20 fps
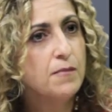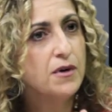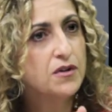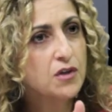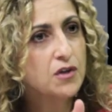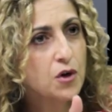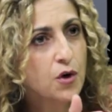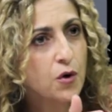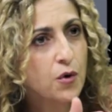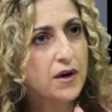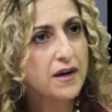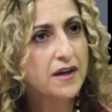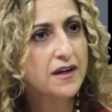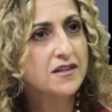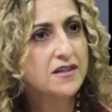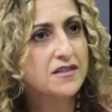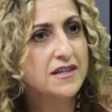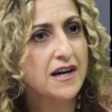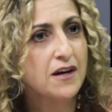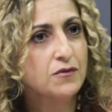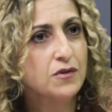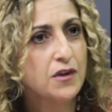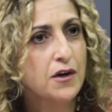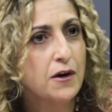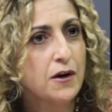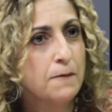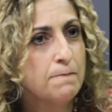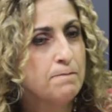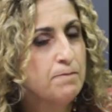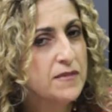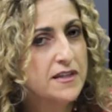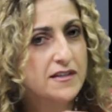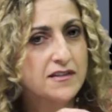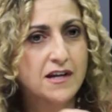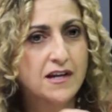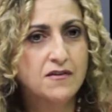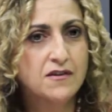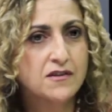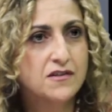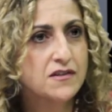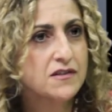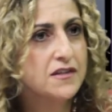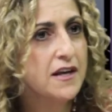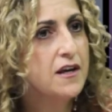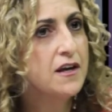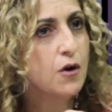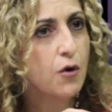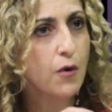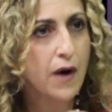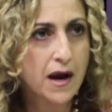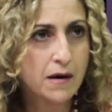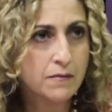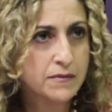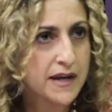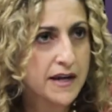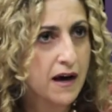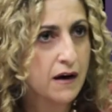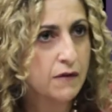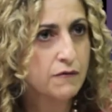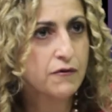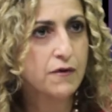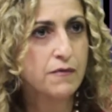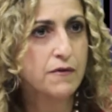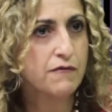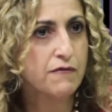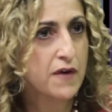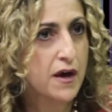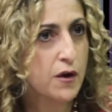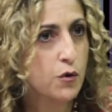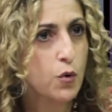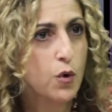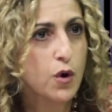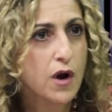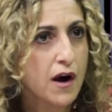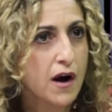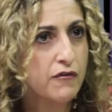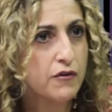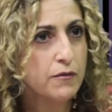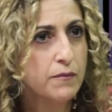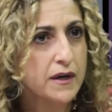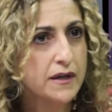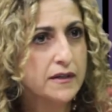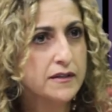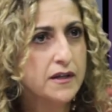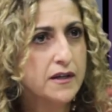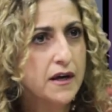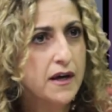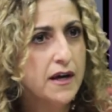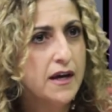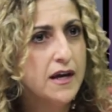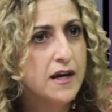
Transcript: But the critics out there say this is a cram-down from the federal government.